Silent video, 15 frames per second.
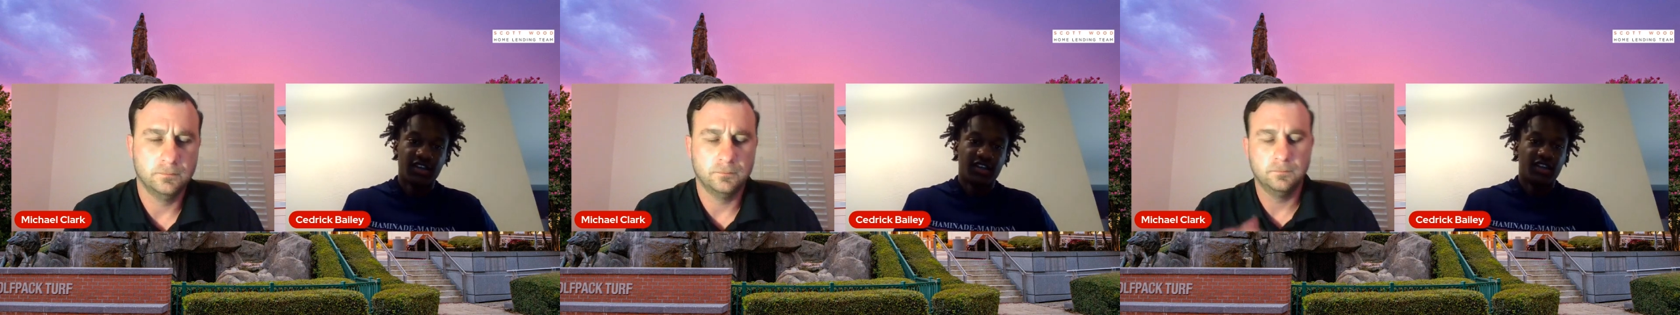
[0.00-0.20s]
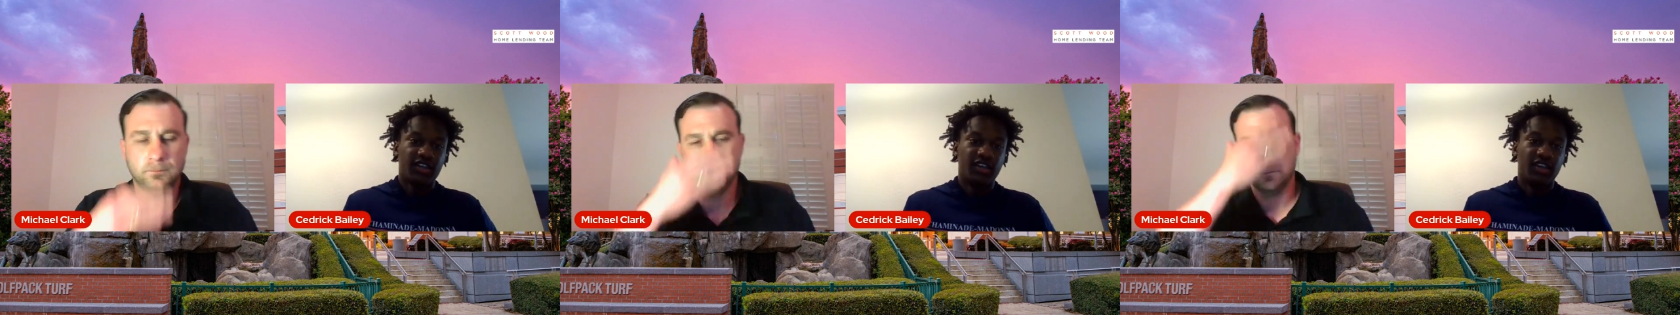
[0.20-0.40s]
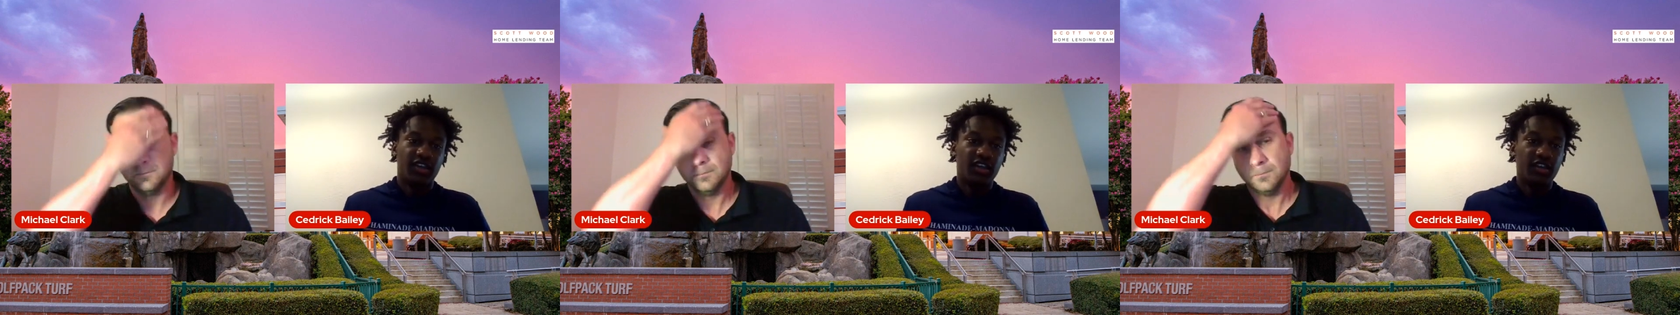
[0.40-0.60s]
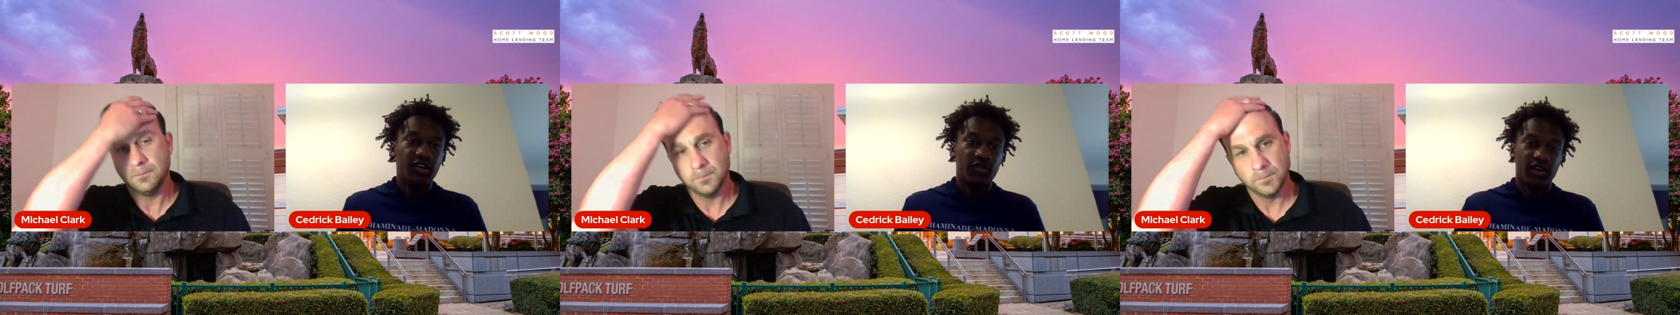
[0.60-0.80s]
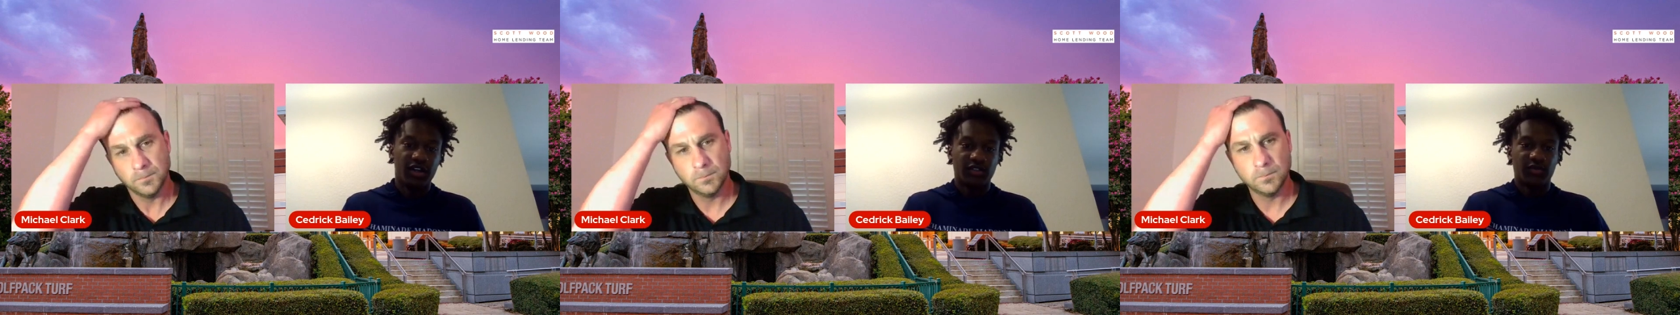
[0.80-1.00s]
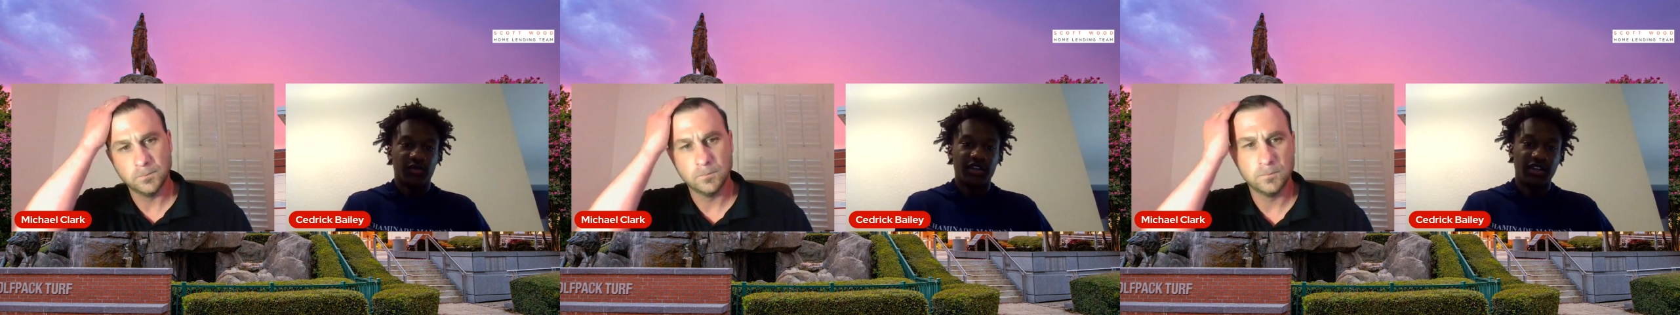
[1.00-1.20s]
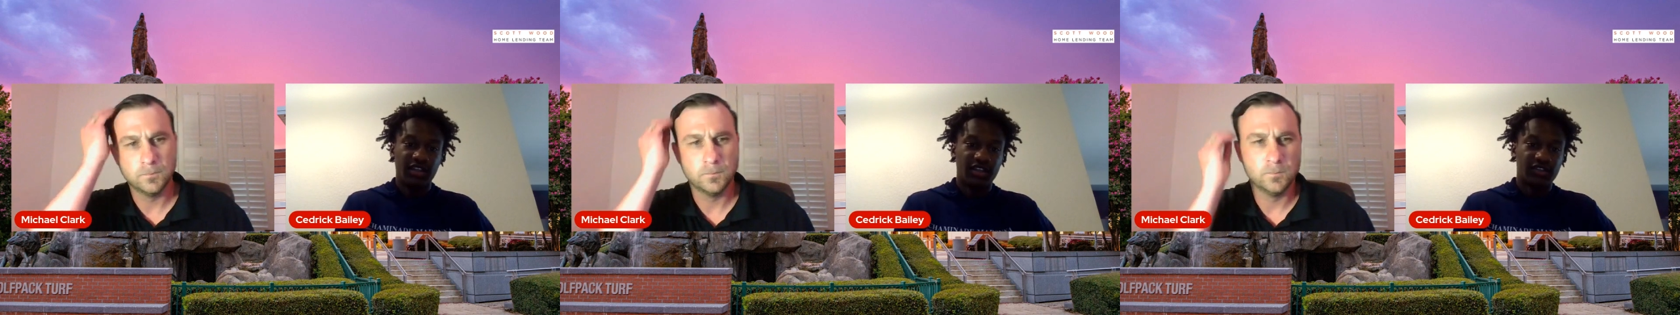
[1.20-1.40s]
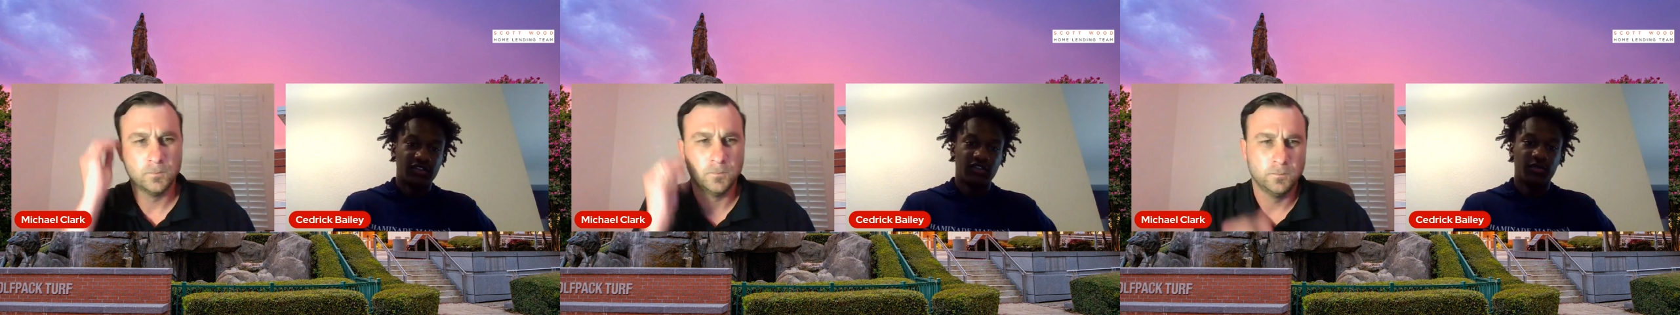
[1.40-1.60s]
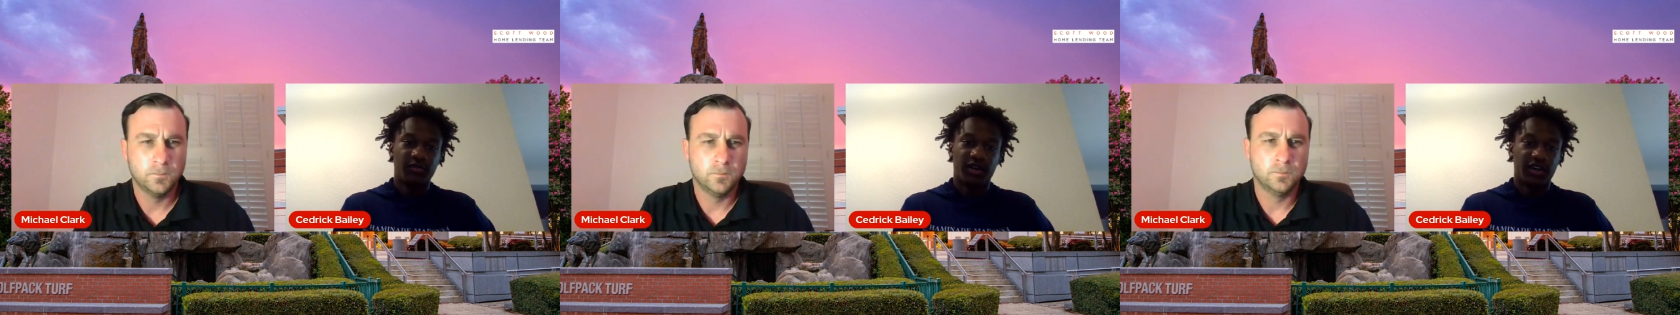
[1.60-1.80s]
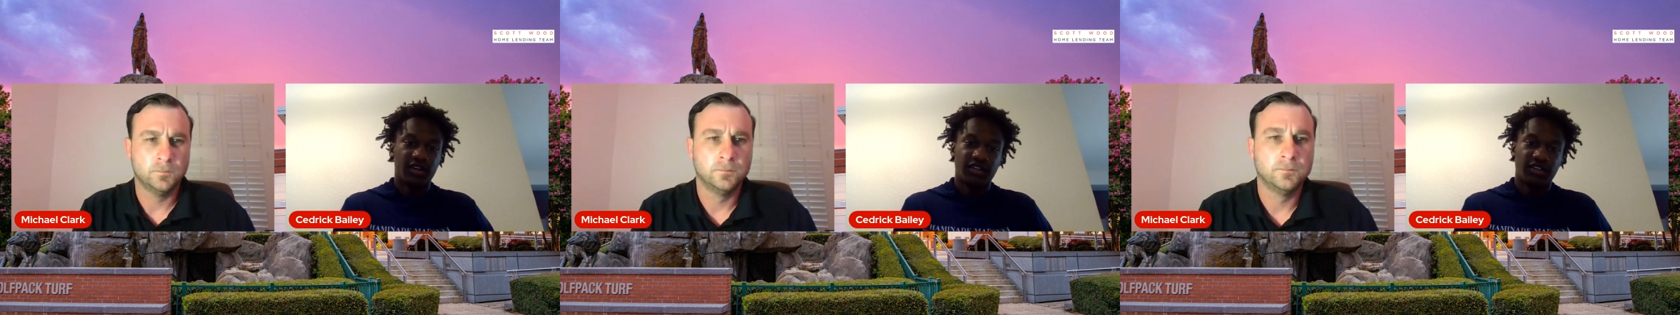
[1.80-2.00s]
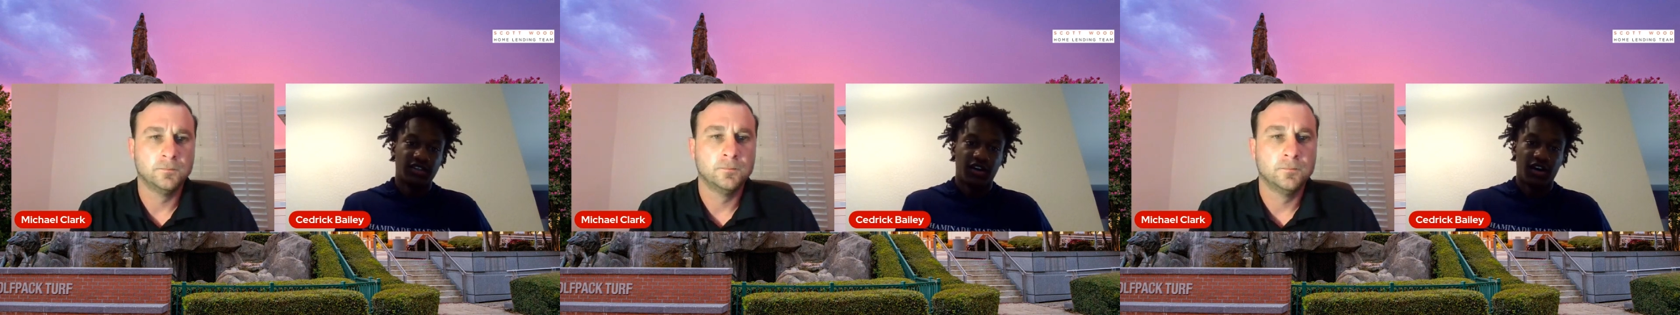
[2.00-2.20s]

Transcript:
Speaker 1: Mm-hmm. He he runs when he needs to, but he's